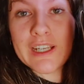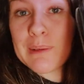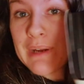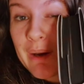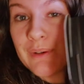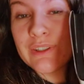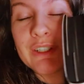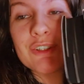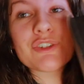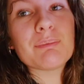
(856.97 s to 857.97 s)
and I'm now only
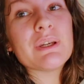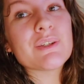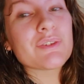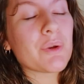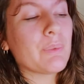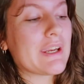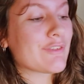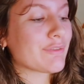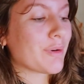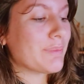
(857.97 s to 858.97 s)
100 pages away
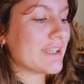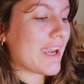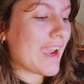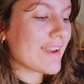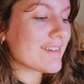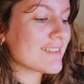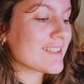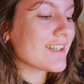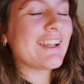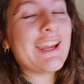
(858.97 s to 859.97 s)
from the end,
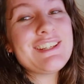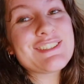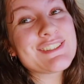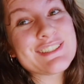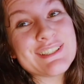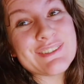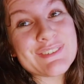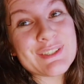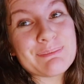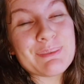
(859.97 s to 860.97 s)
and I just love
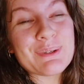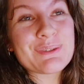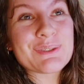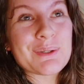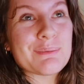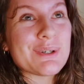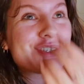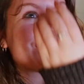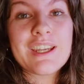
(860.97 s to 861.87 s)
this book so much.